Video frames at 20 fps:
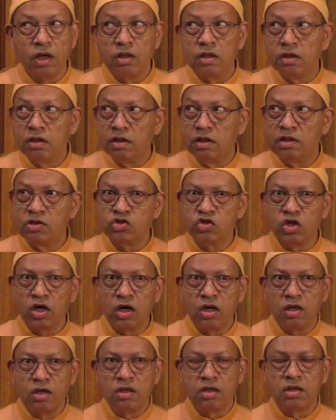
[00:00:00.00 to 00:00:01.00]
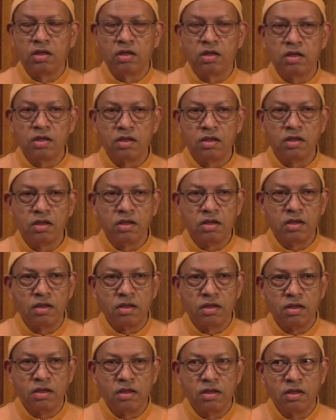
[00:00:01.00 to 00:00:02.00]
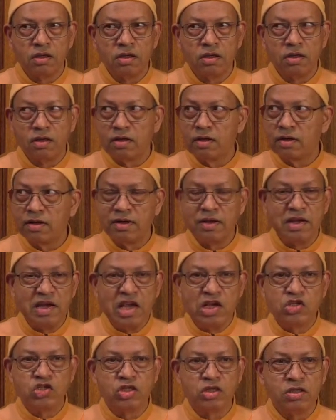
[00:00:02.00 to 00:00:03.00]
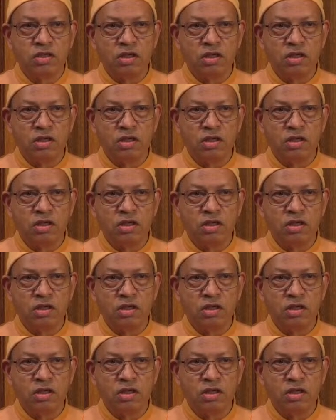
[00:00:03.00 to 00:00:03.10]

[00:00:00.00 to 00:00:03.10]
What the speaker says: The entire creation,